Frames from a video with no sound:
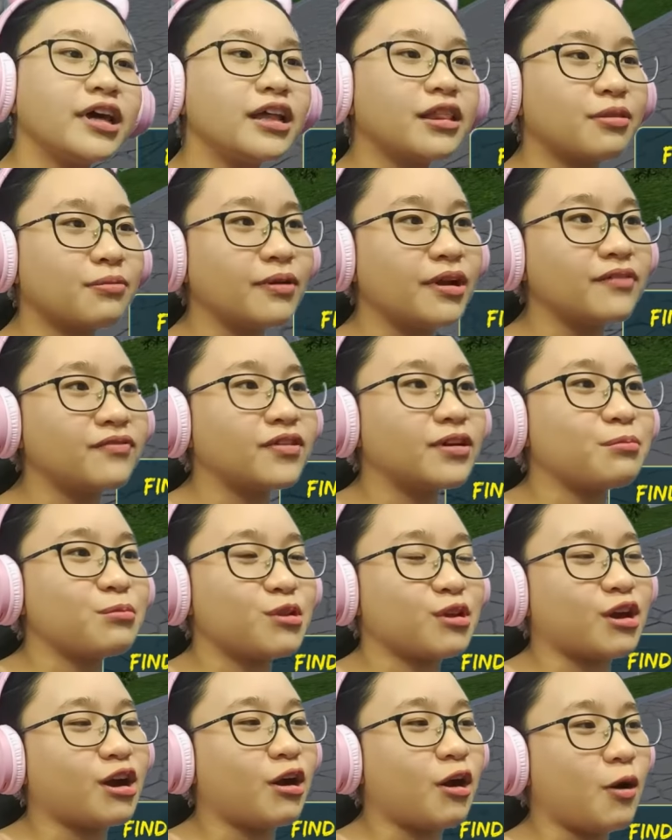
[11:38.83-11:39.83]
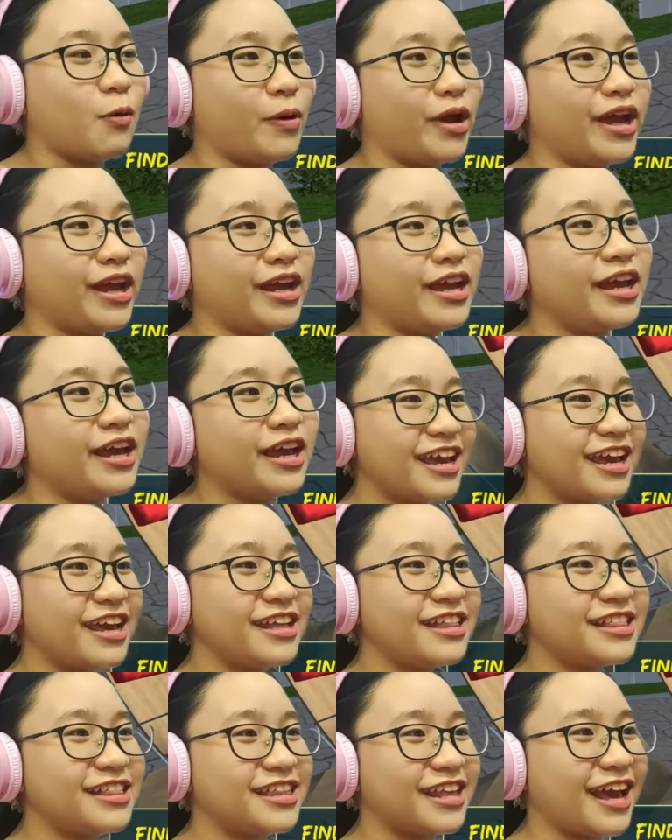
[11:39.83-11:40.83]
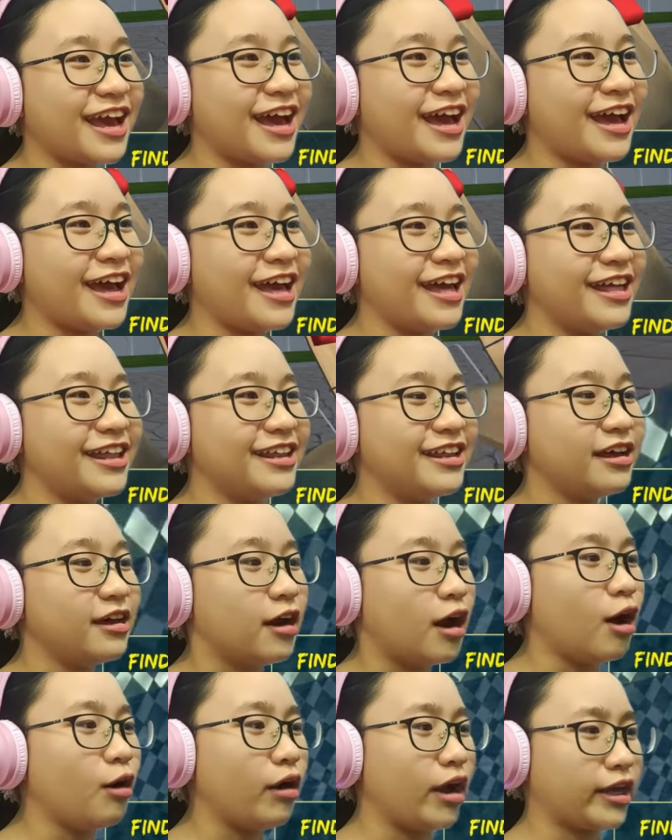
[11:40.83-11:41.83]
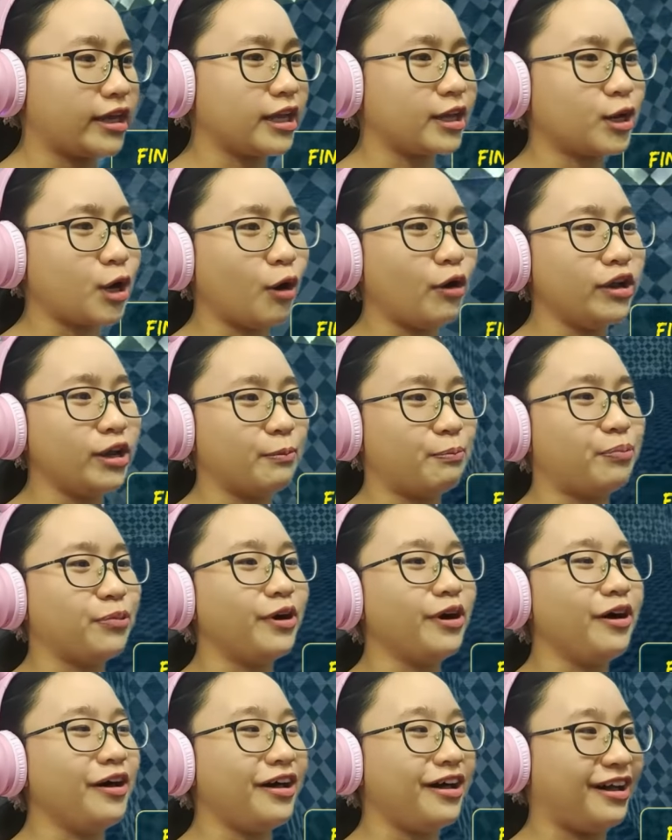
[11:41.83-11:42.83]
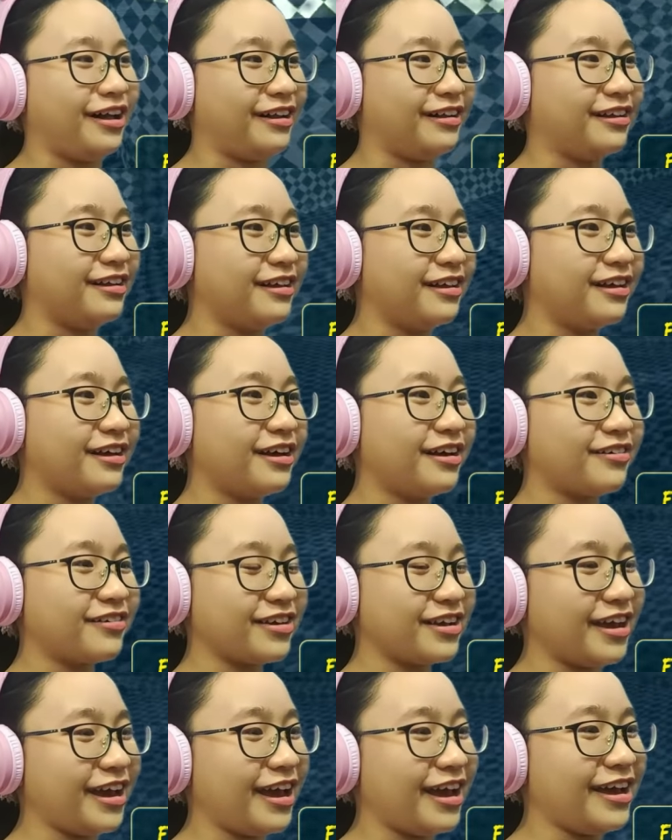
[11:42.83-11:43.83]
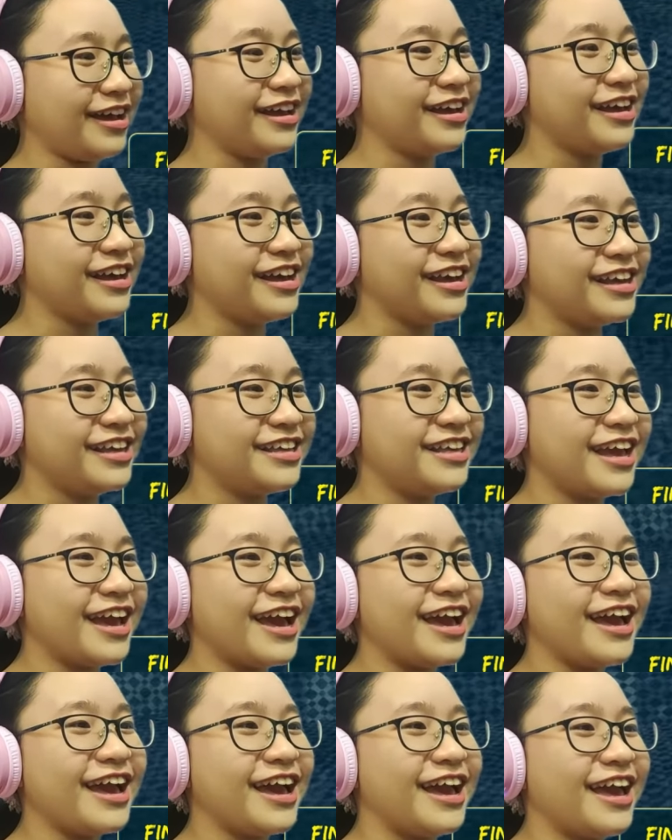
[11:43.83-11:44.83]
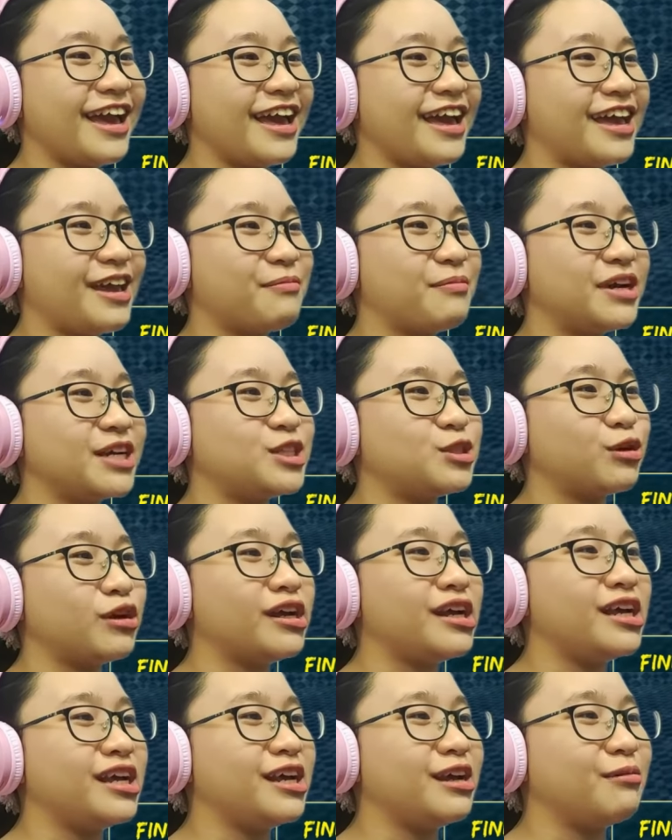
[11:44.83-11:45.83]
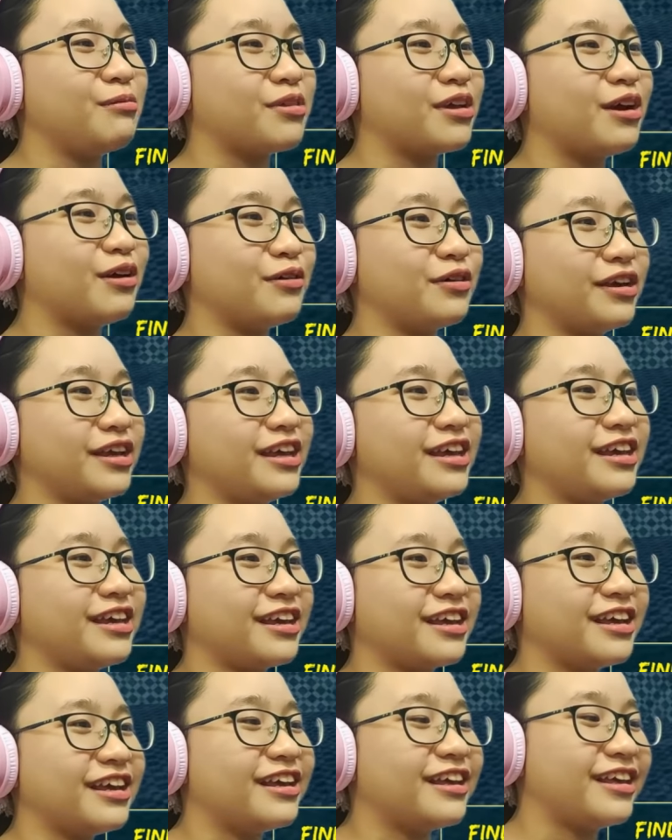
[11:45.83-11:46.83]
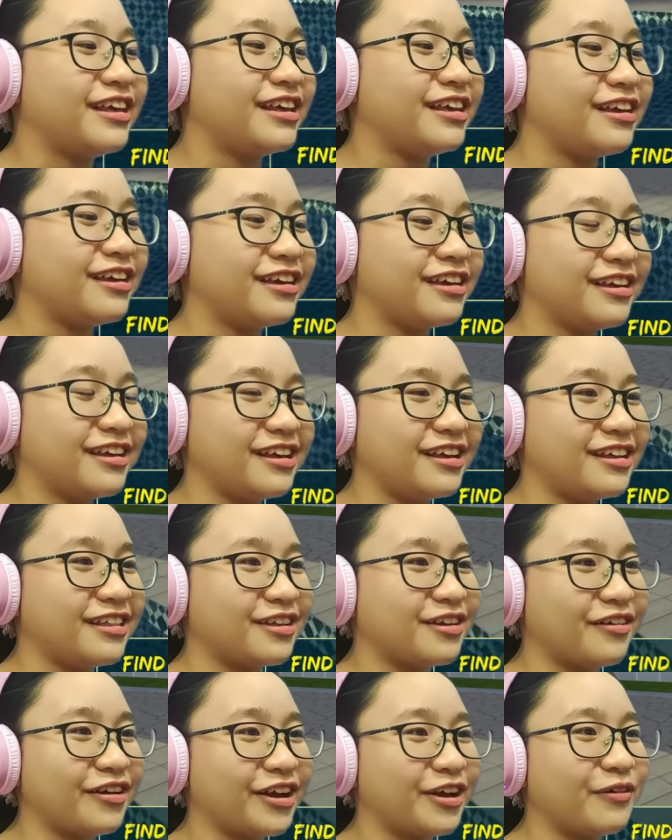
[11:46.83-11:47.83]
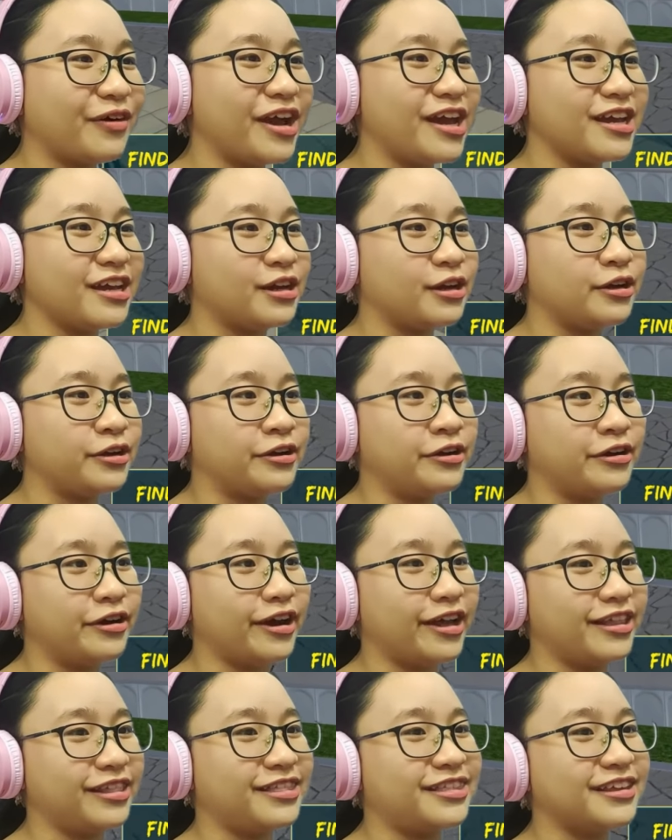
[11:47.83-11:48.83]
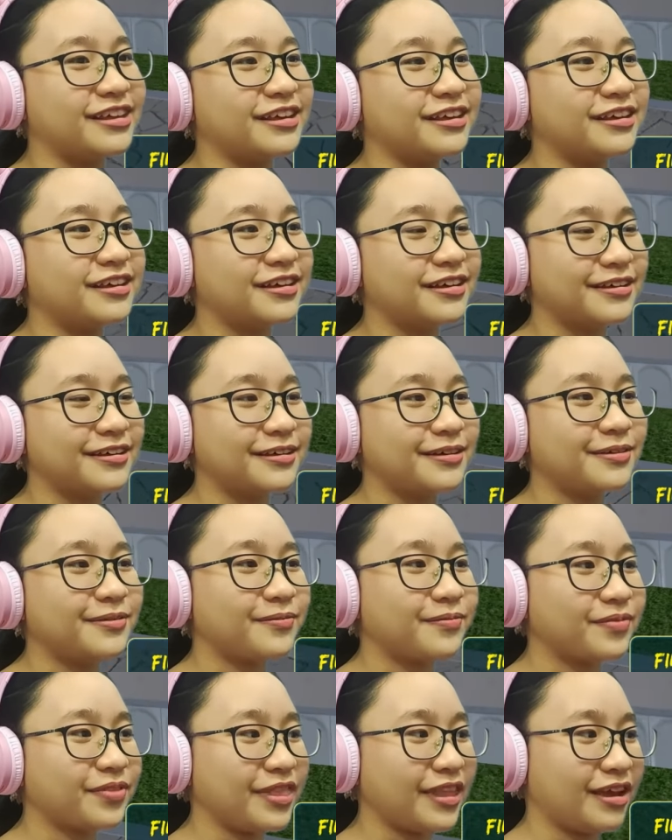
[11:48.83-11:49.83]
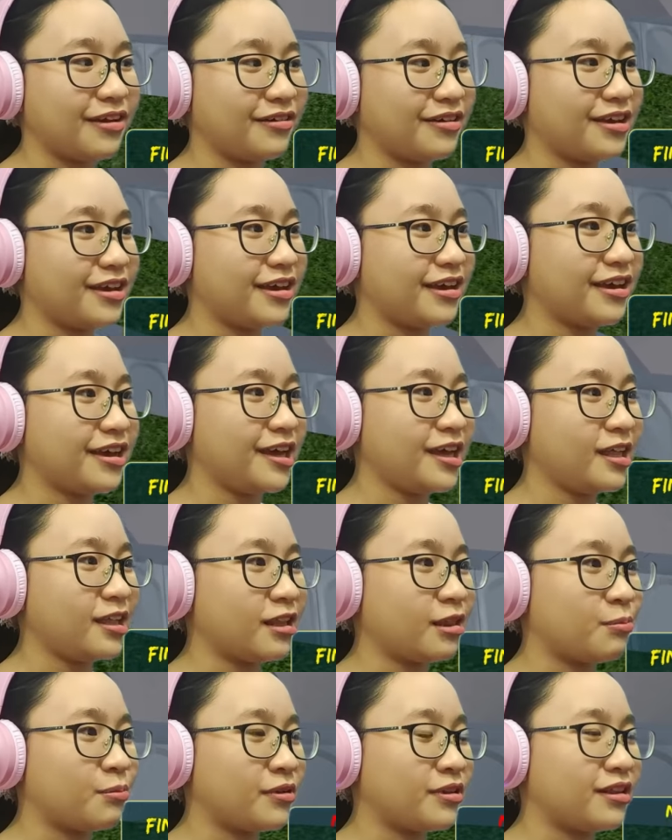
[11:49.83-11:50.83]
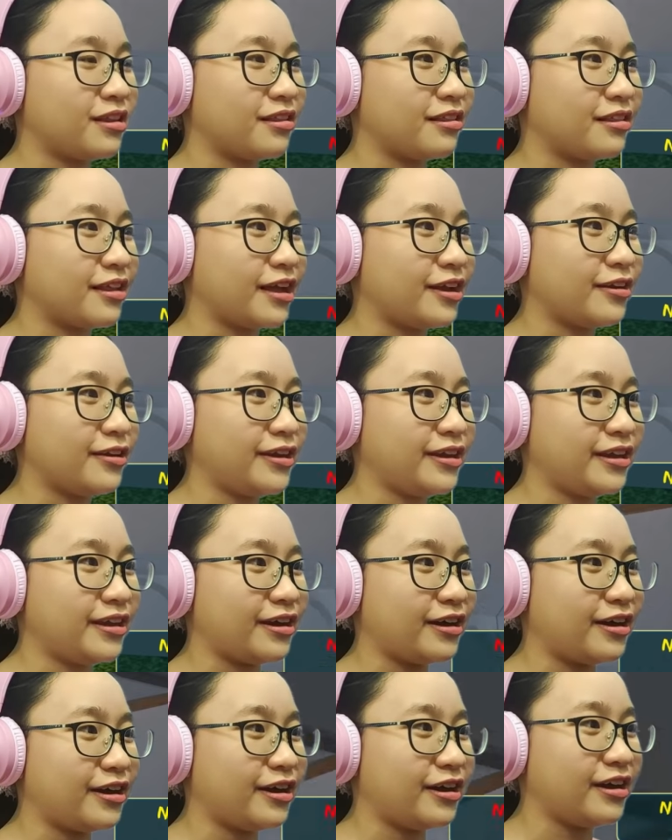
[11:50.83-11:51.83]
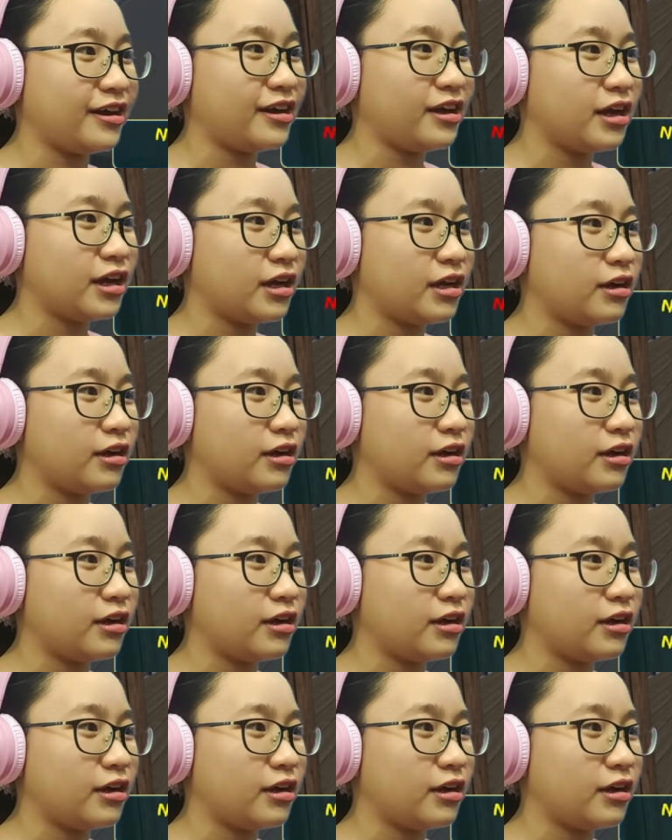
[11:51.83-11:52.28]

Let's wait for him to go away. Hey, Dad. Oh, I can go in the pool. Okay. Yay, my dreams. Oh, he, he, he's going away. Good. Okay, let's put this ladder here.